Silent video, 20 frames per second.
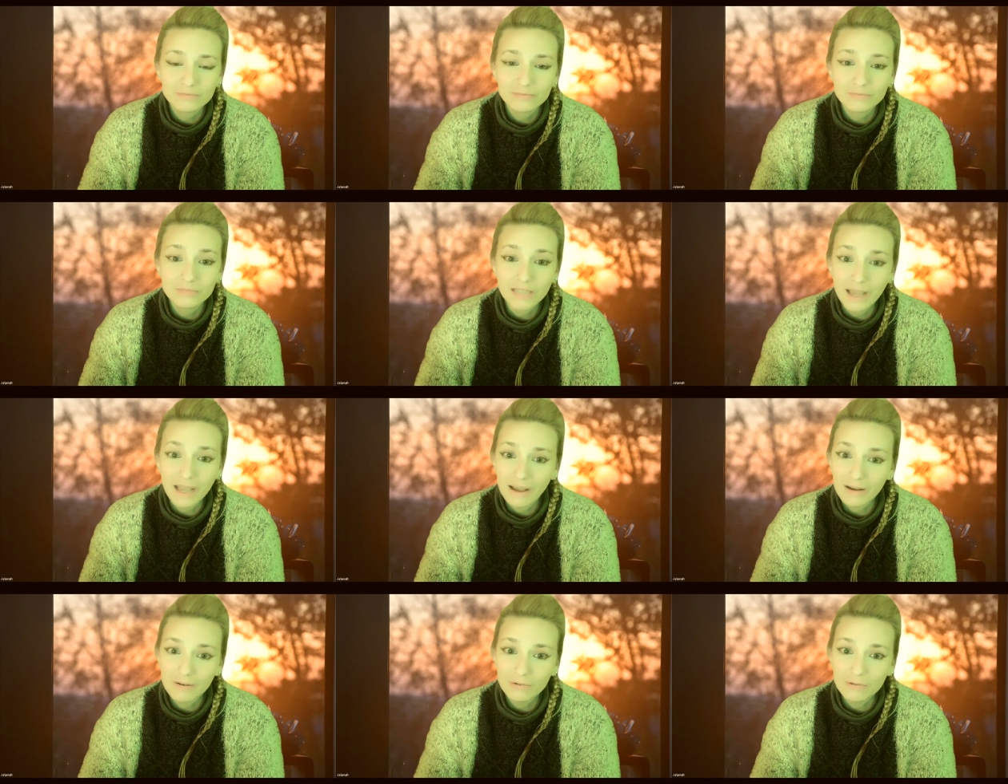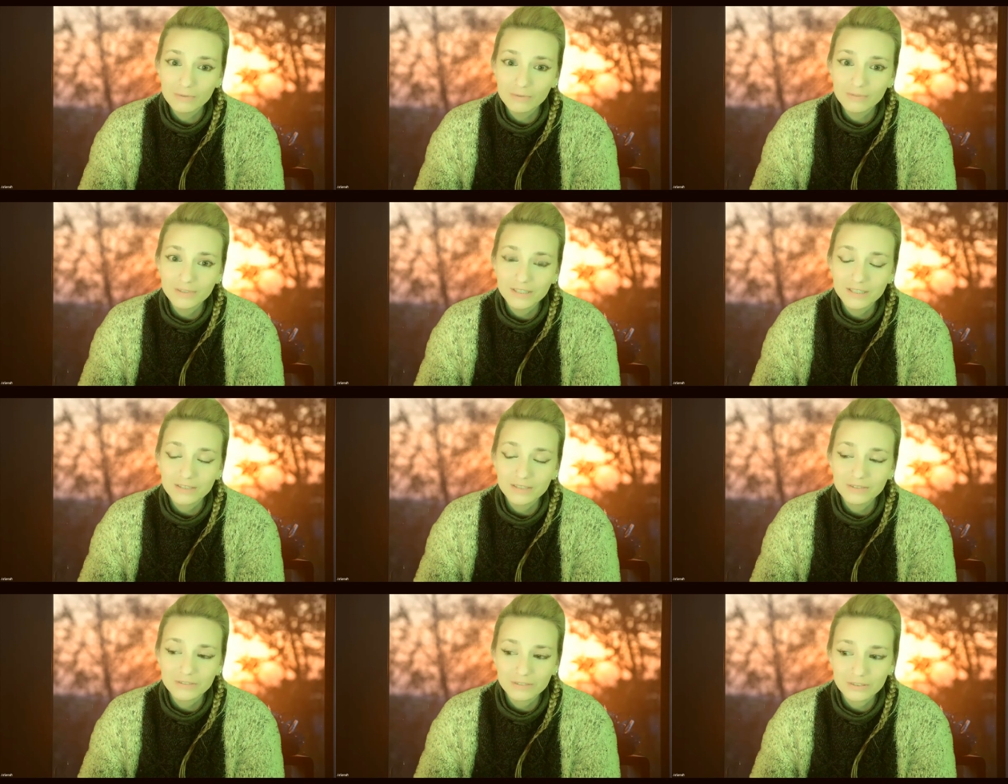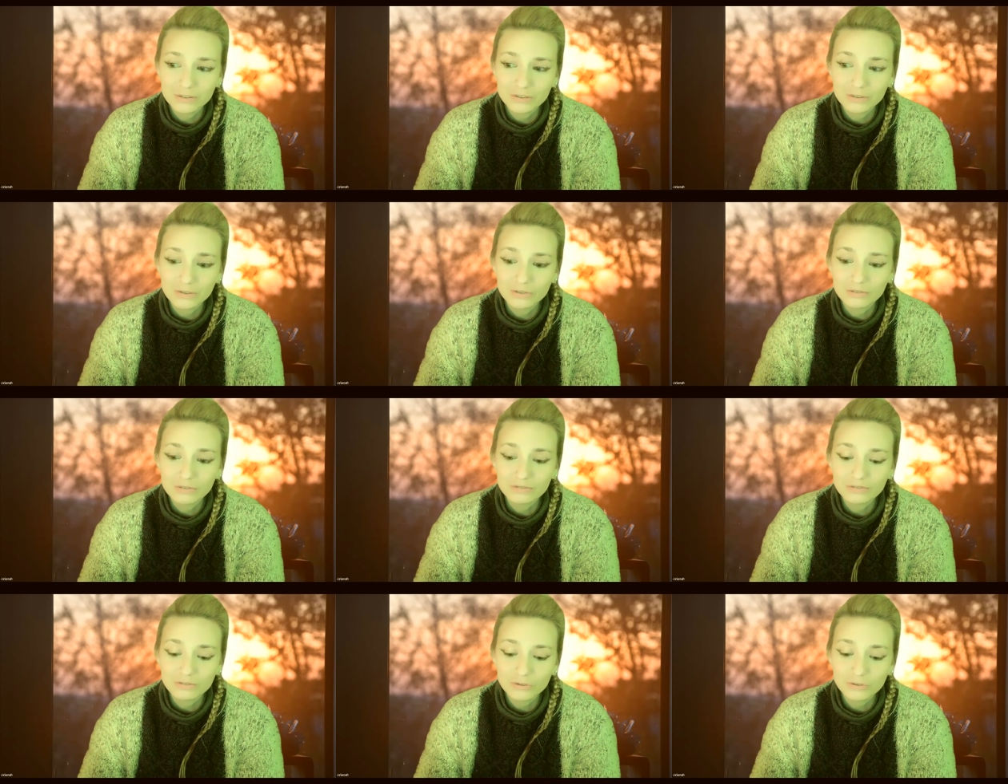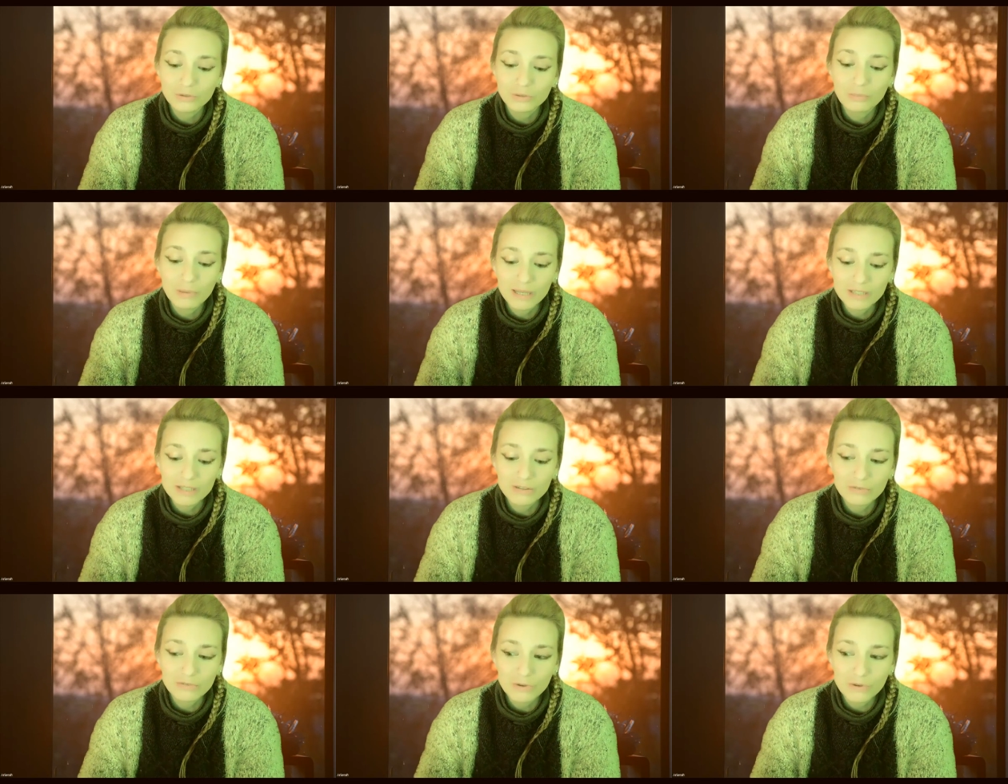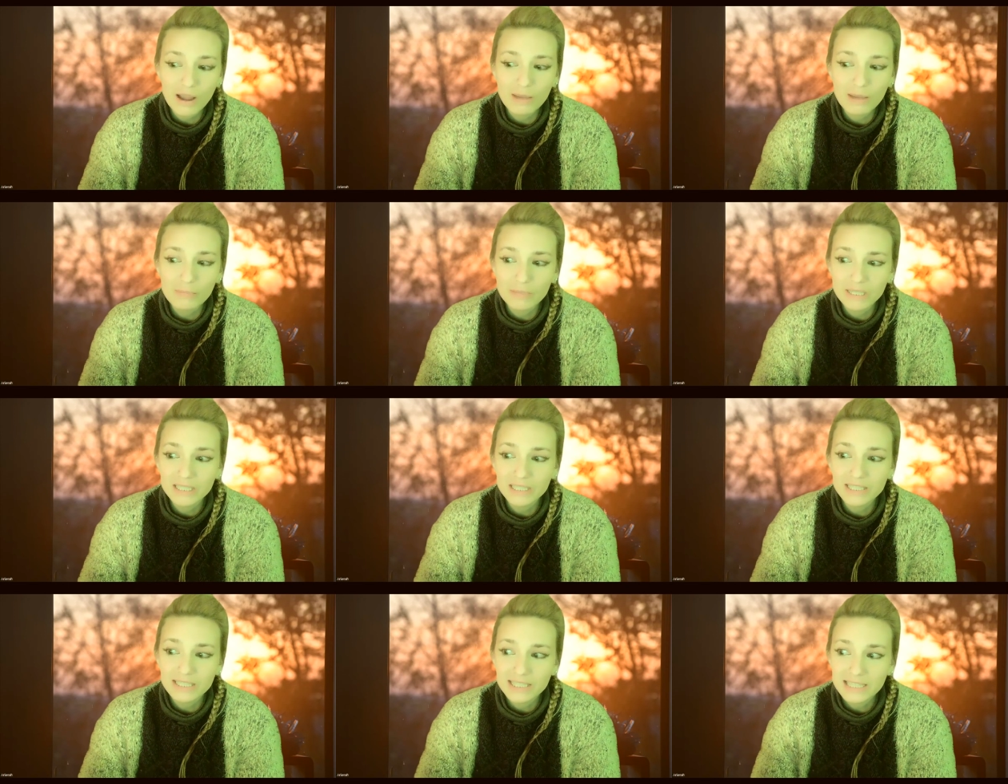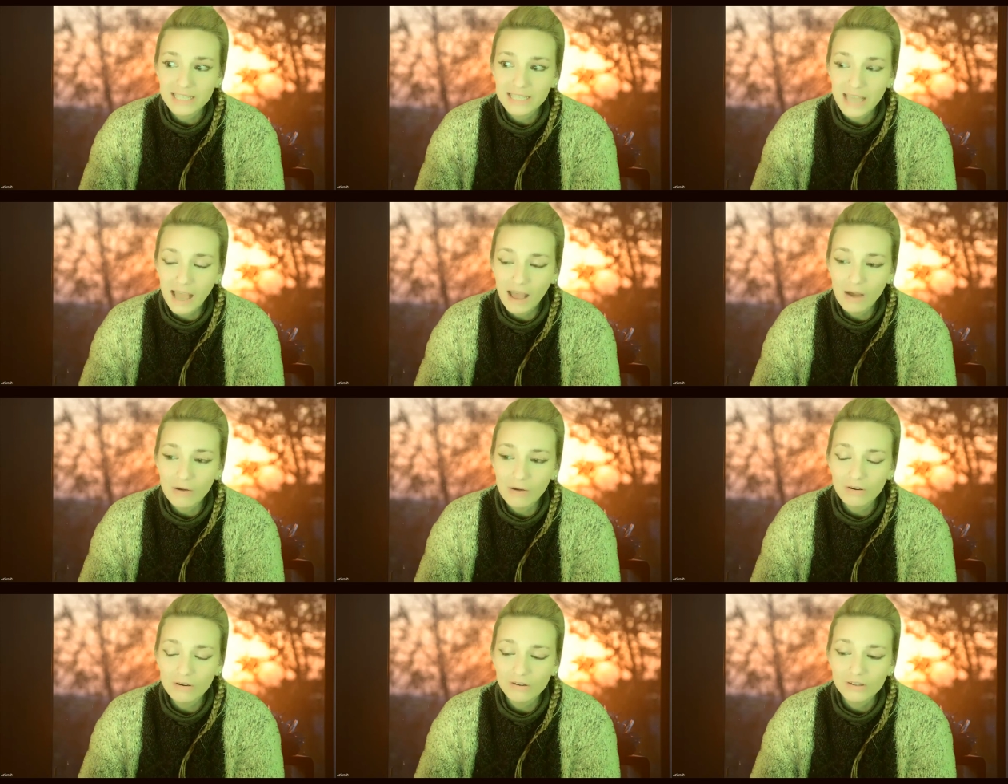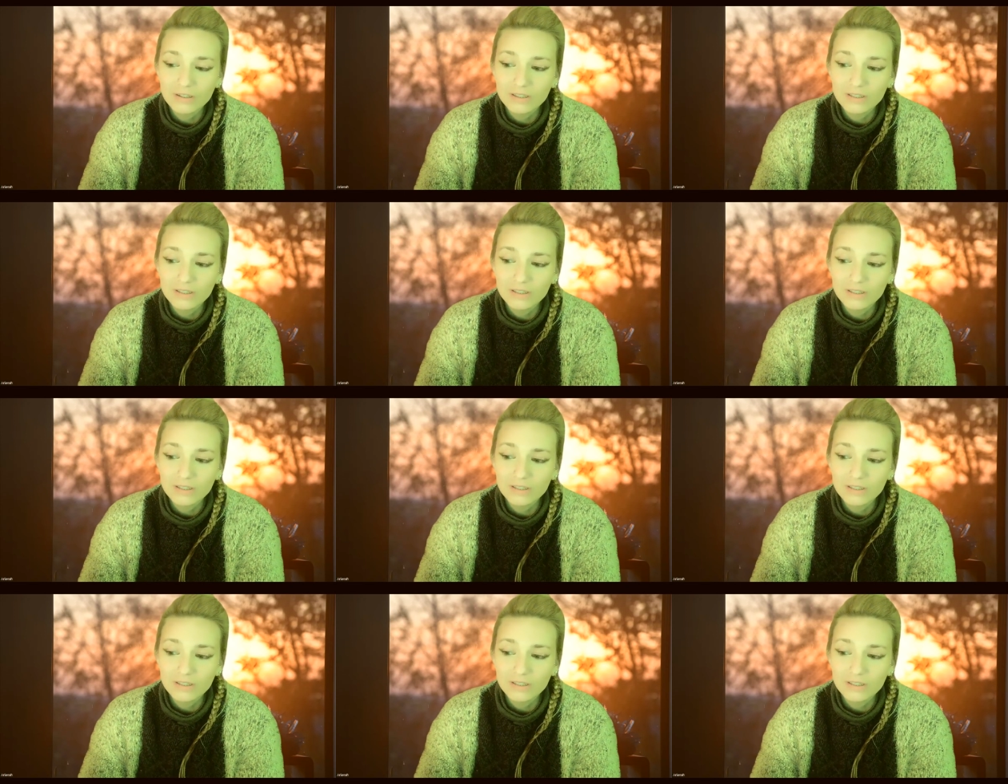now, you know, to the best of your ability now.